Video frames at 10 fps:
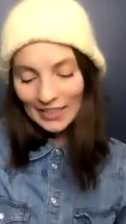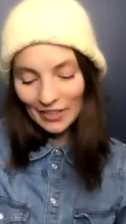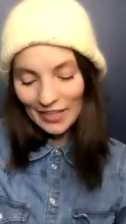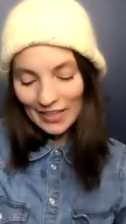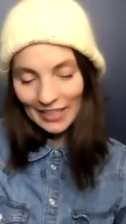is there
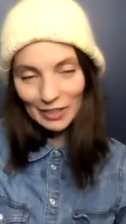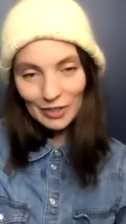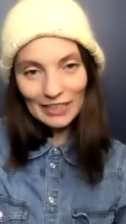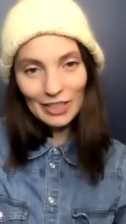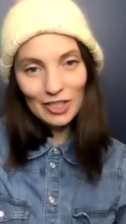anything else you'd
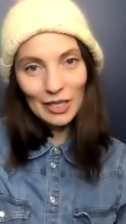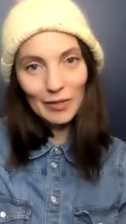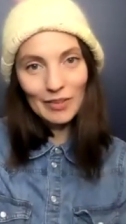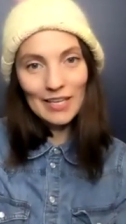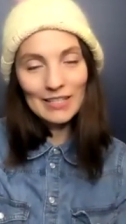like to share
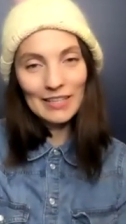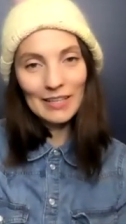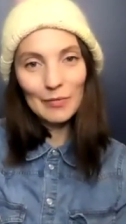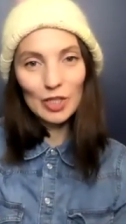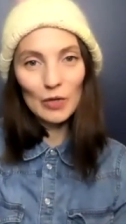with us?
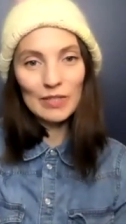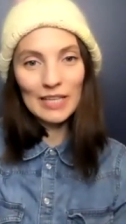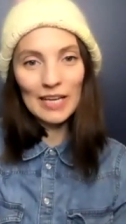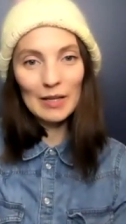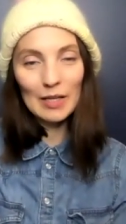Any show and
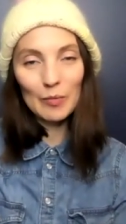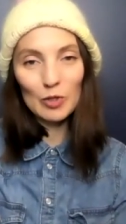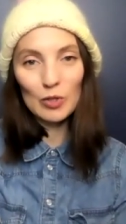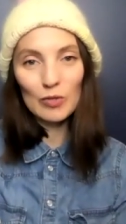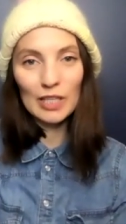tell? Any more
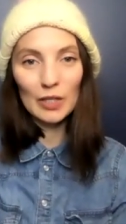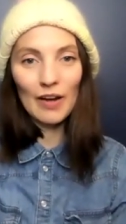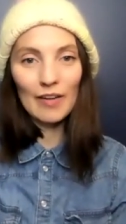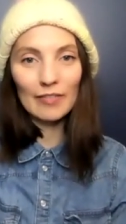show and tell you have?